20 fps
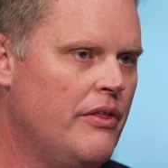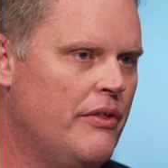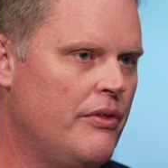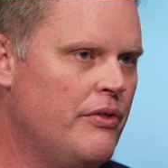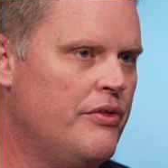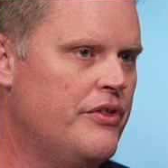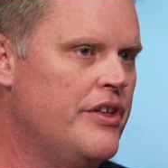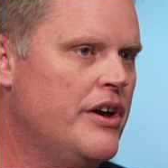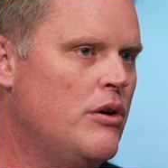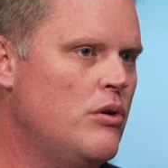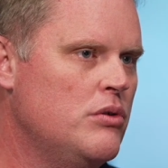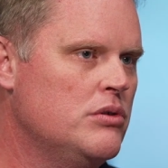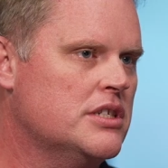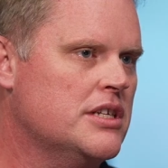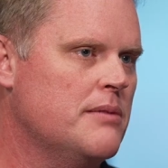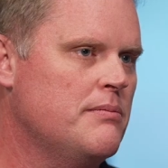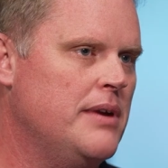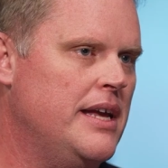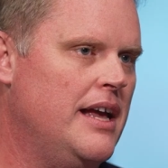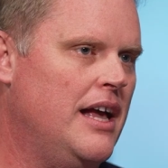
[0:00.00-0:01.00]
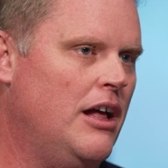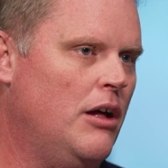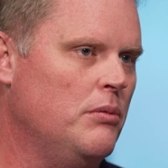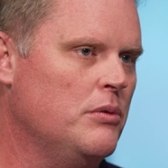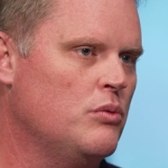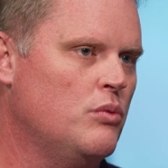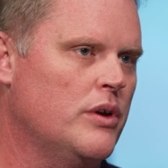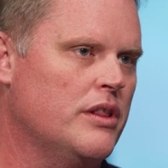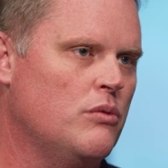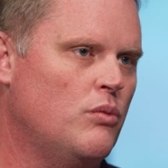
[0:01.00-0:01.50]
those can be
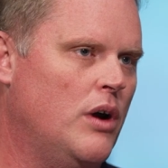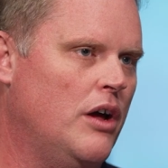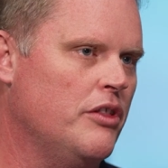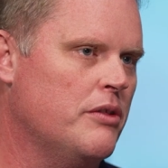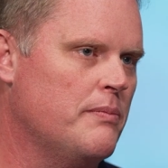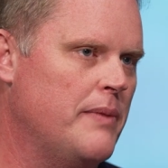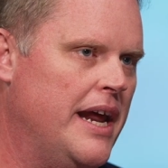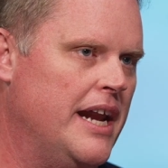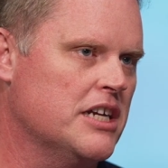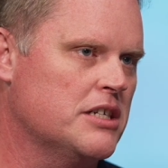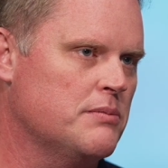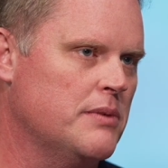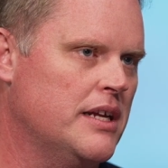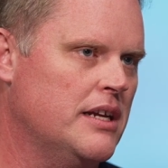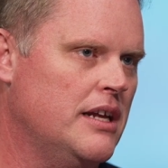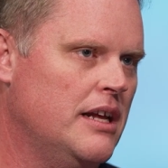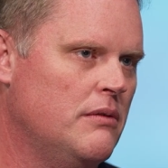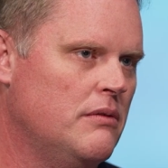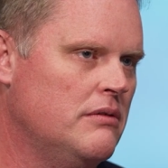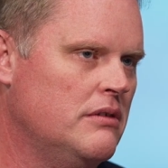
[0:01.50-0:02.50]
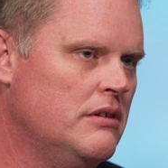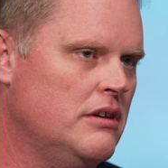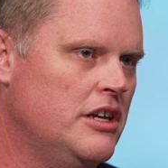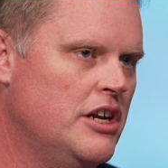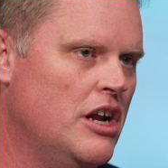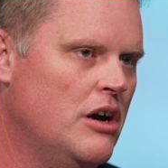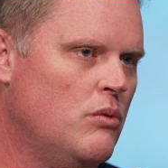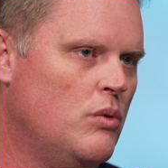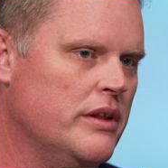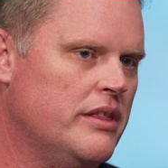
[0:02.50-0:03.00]
helped with wealth management. And
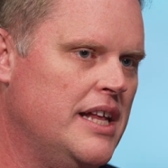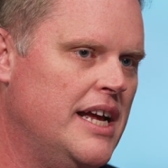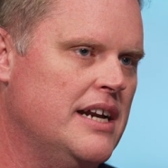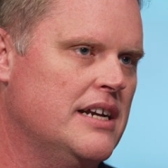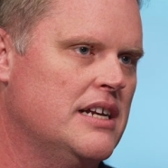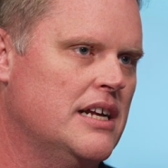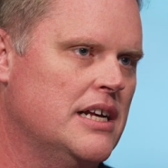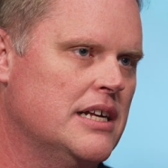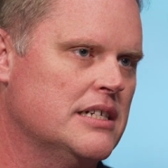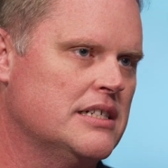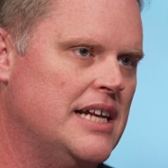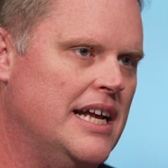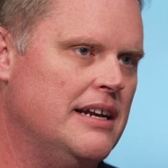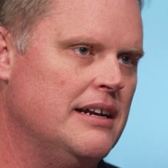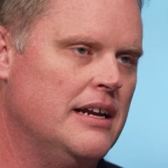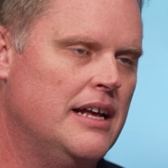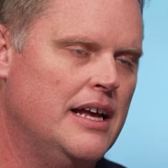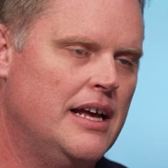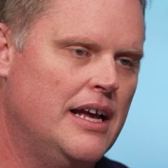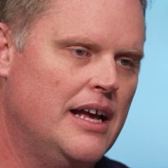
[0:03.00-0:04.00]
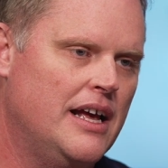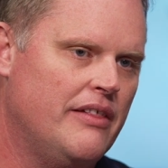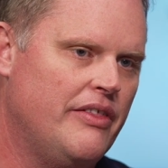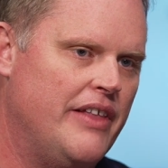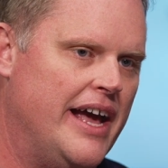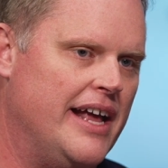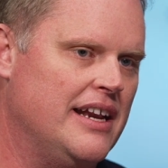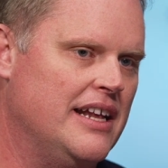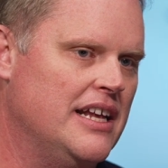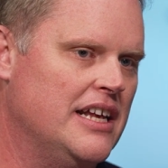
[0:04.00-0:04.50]
what that does, that
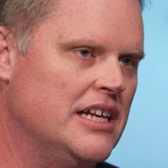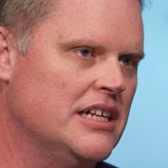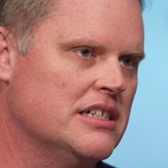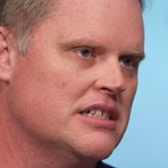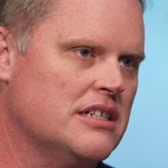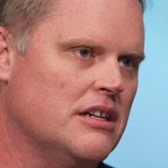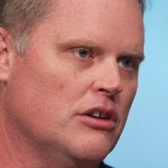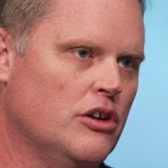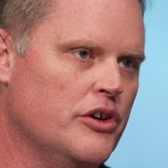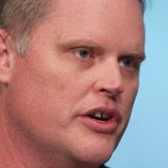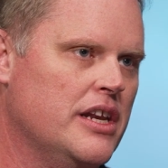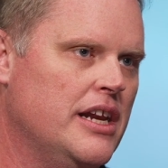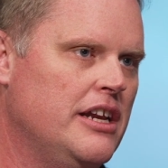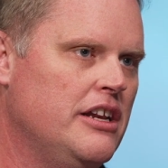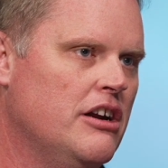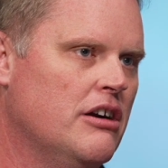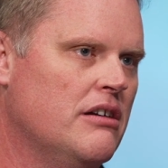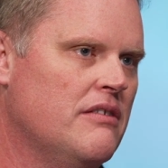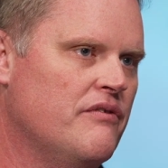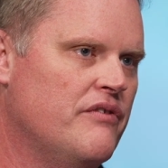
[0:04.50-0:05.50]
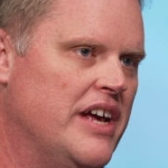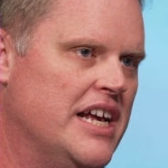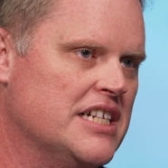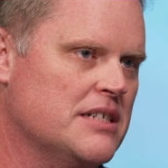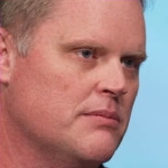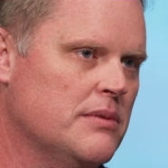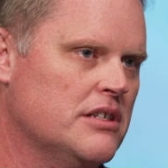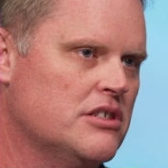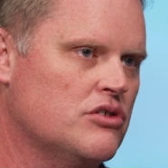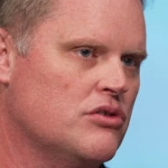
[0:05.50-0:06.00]
is looking at your
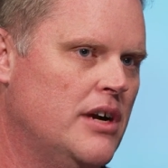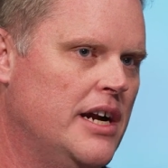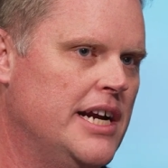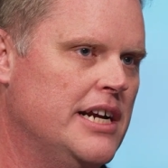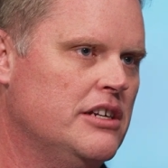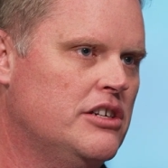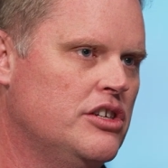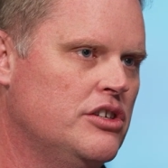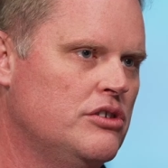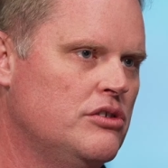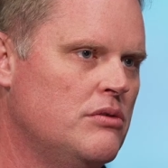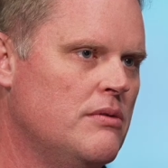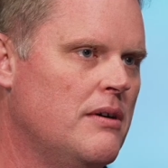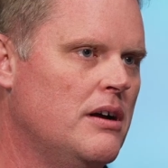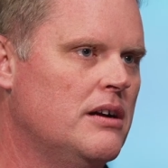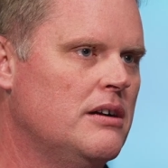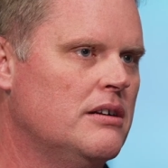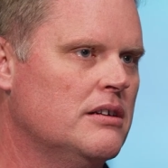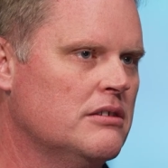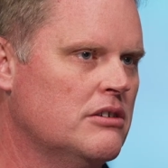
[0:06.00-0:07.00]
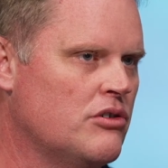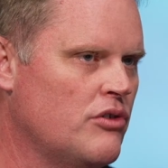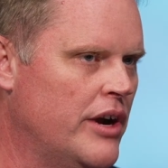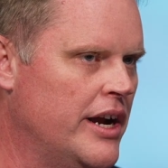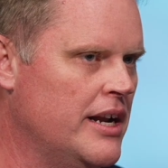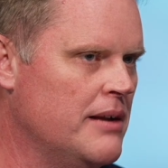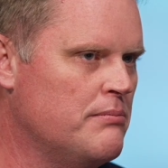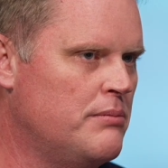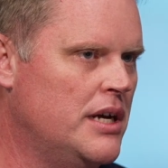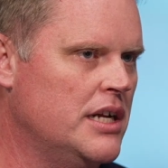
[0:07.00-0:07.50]
investments, trying to
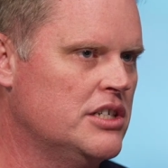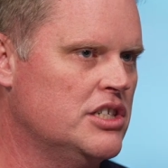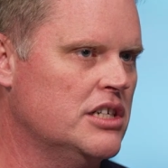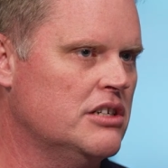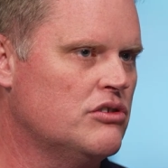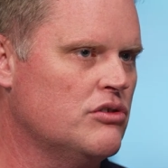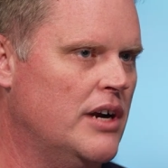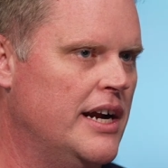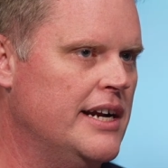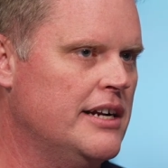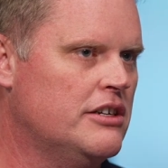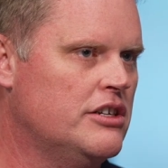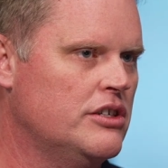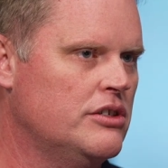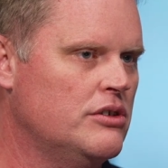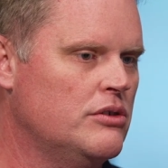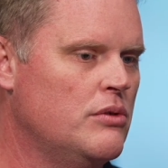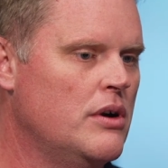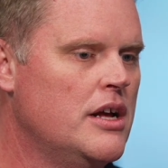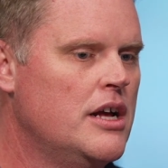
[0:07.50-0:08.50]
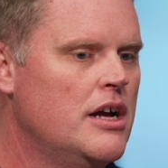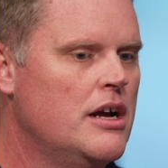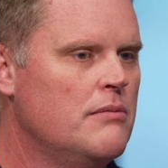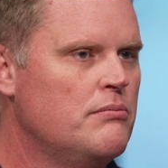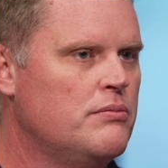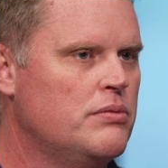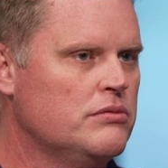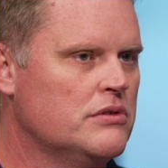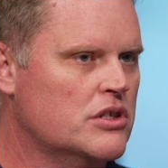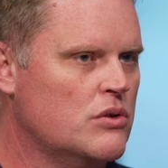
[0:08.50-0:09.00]
create a budget, trying to
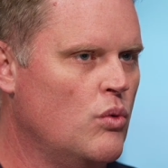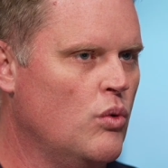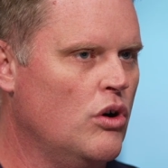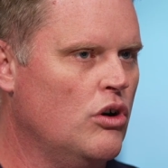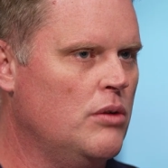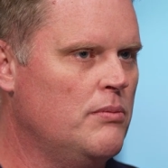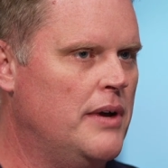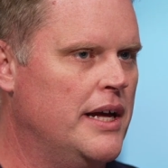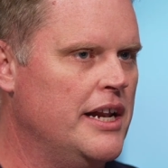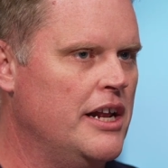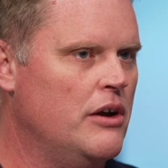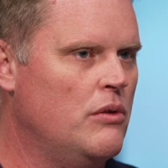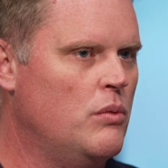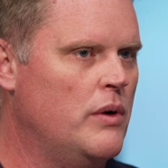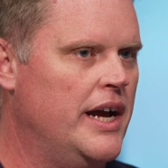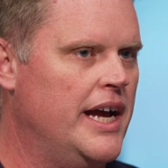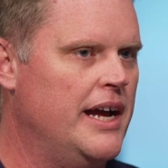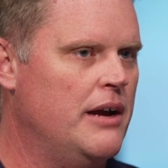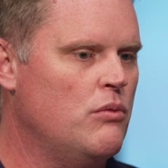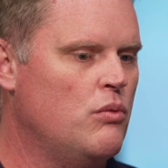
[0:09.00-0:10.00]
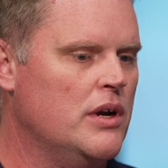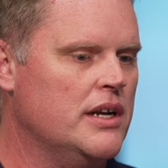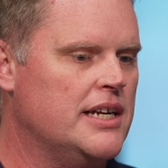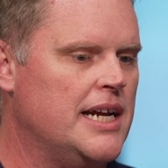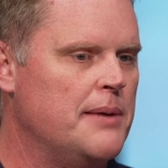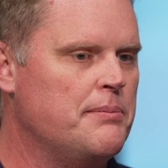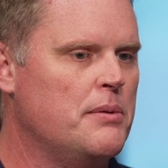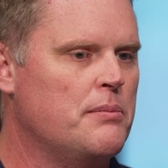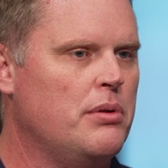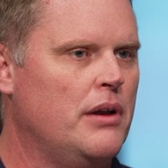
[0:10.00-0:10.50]
squirrel money away. What
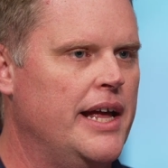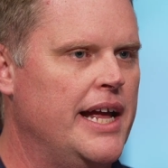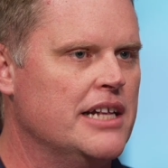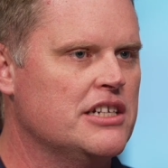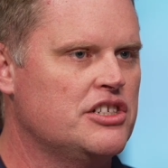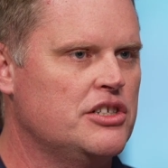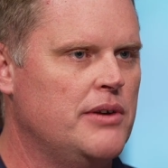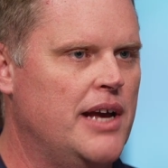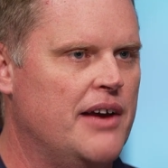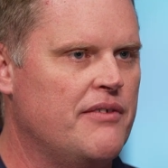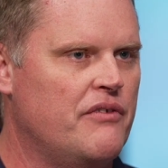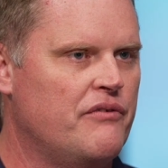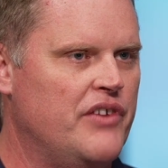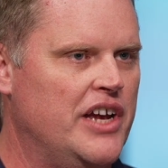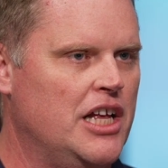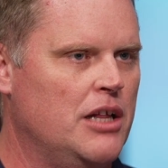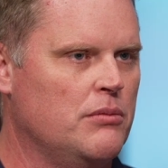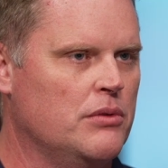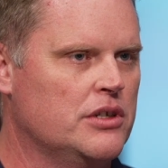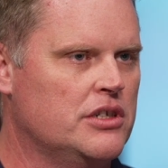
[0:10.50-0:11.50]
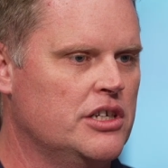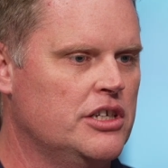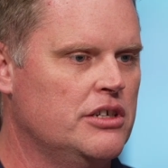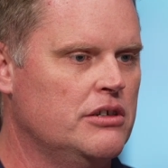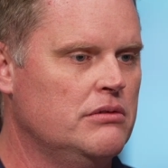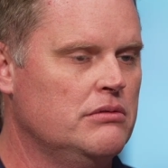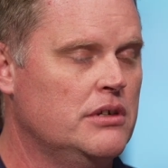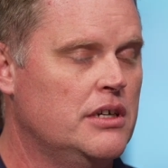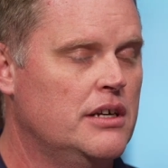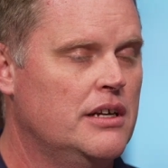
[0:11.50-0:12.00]
type of plans do you have available to
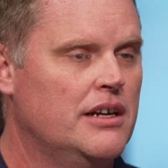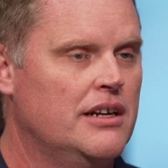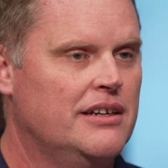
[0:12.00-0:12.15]
you?